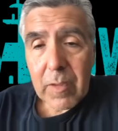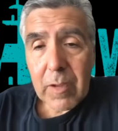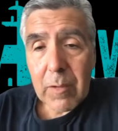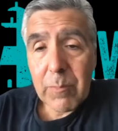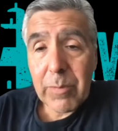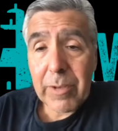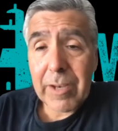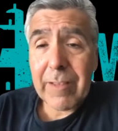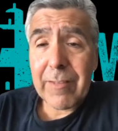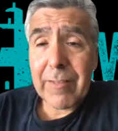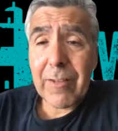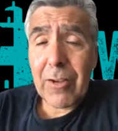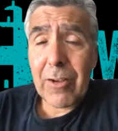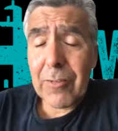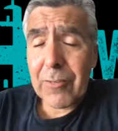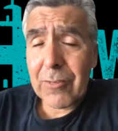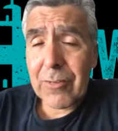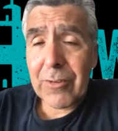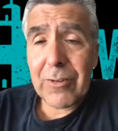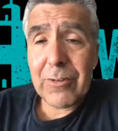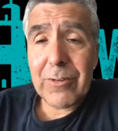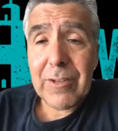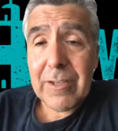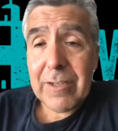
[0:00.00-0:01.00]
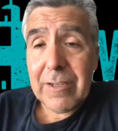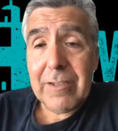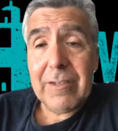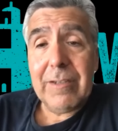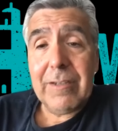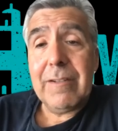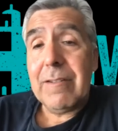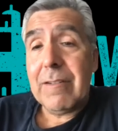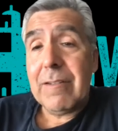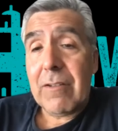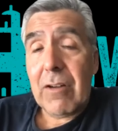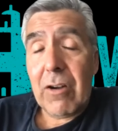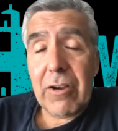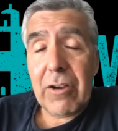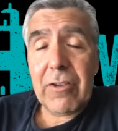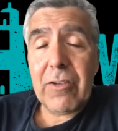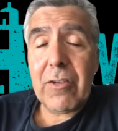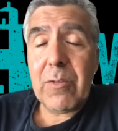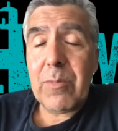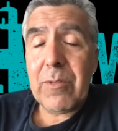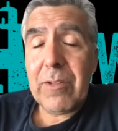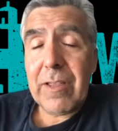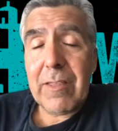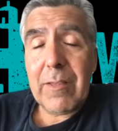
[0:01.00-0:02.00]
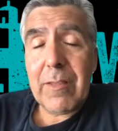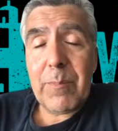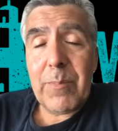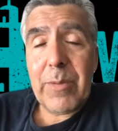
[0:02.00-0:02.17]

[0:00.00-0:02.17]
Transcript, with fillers: But he's also arguably the